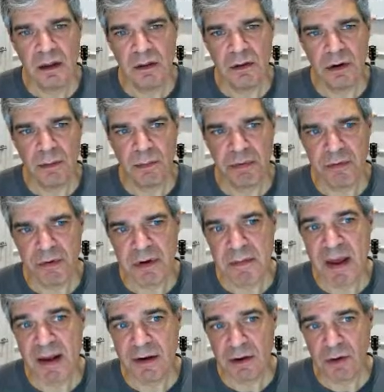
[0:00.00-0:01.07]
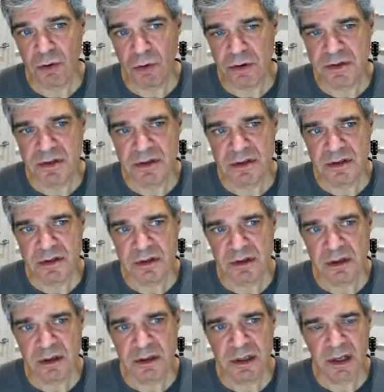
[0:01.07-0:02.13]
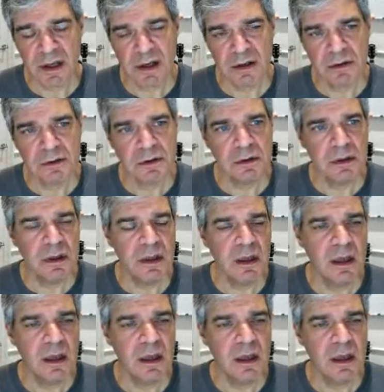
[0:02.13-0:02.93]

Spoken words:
There are pre-made courses on Kaggle,